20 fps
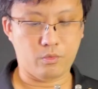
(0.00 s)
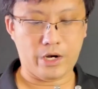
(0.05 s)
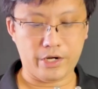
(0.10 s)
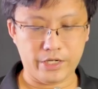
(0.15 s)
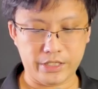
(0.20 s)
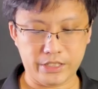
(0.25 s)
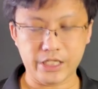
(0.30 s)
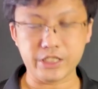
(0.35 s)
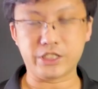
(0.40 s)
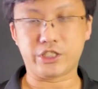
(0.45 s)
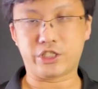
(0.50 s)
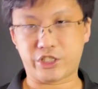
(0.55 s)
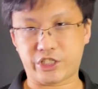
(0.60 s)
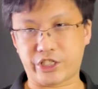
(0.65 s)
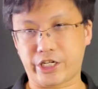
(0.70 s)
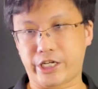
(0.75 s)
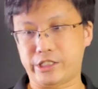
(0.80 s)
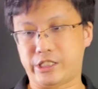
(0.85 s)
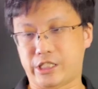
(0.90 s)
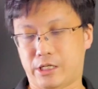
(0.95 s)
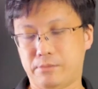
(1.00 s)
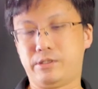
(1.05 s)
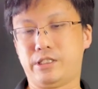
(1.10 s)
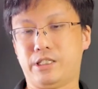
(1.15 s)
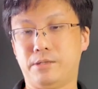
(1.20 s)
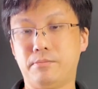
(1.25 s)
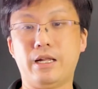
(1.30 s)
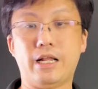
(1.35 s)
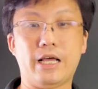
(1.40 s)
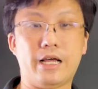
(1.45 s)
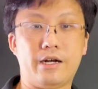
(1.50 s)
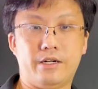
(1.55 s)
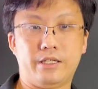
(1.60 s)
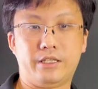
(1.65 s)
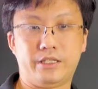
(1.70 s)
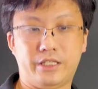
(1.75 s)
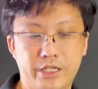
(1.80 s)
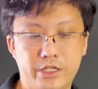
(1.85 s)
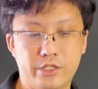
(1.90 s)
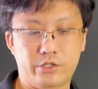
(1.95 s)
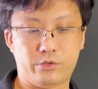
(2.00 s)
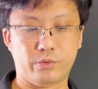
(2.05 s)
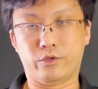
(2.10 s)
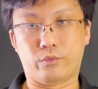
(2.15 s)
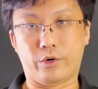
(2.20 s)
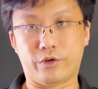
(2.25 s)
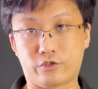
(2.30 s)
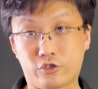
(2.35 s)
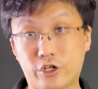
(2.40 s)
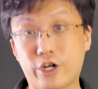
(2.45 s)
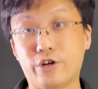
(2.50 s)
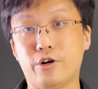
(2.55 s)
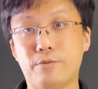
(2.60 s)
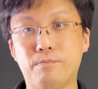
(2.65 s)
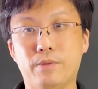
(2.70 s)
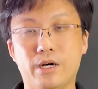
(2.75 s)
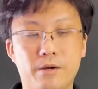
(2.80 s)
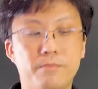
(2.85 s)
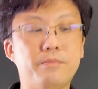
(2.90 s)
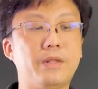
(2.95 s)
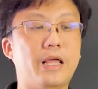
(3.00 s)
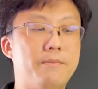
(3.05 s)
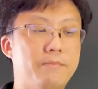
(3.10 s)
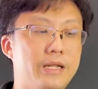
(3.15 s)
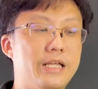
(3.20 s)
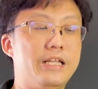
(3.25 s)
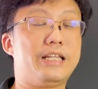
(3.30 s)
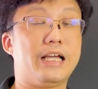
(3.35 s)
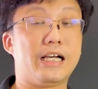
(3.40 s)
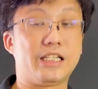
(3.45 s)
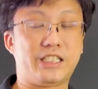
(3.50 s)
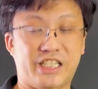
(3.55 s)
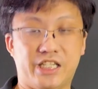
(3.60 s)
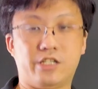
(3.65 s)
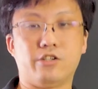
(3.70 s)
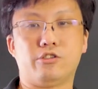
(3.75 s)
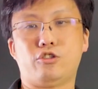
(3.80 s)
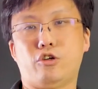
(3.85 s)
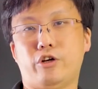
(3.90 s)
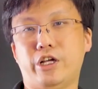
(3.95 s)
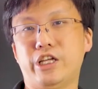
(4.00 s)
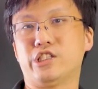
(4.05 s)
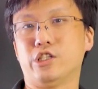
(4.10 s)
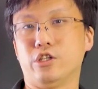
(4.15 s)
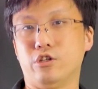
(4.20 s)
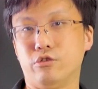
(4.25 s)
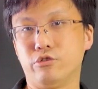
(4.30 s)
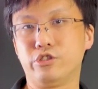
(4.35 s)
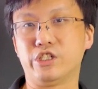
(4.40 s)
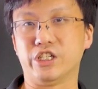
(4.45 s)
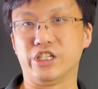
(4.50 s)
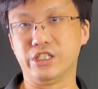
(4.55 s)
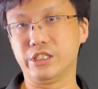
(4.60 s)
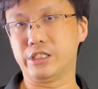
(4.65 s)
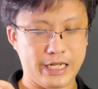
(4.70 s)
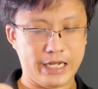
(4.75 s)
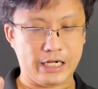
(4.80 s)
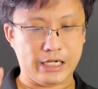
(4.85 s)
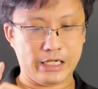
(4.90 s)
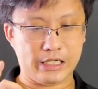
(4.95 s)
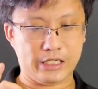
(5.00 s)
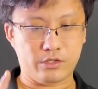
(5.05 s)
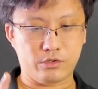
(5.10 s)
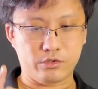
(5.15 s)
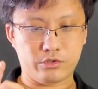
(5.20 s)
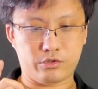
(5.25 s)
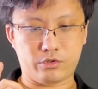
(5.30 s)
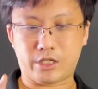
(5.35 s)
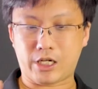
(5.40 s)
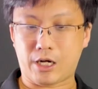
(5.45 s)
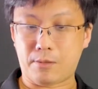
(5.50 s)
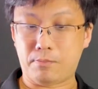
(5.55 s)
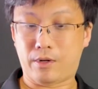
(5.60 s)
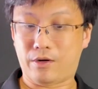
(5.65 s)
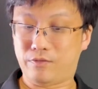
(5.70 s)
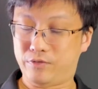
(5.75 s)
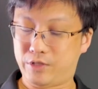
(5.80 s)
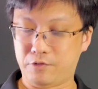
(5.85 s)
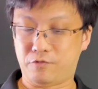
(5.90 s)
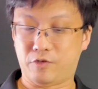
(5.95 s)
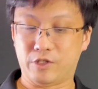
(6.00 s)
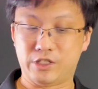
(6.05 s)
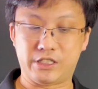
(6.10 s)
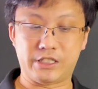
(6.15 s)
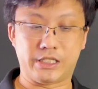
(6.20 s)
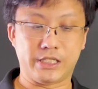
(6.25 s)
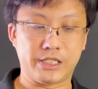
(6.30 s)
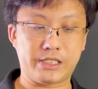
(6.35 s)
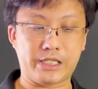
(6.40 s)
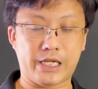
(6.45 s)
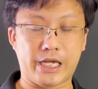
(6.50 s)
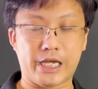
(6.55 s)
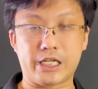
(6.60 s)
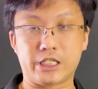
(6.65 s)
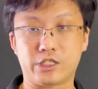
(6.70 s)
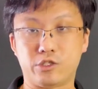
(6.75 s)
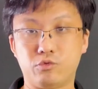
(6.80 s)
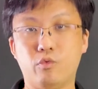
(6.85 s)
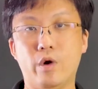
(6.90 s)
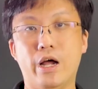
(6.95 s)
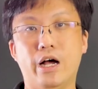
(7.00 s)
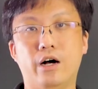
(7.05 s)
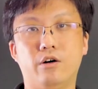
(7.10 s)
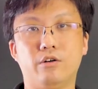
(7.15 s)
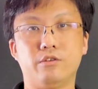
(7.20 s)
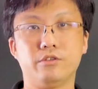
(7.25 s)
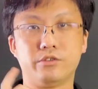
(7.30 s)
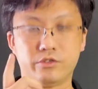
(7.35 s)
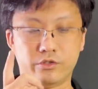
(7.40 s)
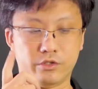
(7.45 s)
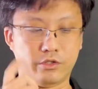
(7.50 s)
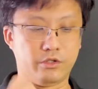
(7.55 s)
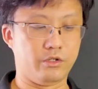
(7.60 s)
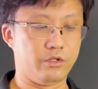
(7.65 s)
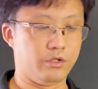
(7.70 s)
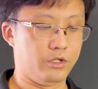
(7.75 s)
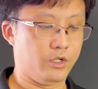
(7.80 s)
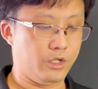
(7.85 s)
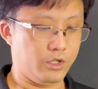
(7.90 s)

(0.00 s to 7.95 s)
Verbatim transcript: While it does share some similarities with Threadripper, namely their single socket solutions, there are also a couple of differences as well. So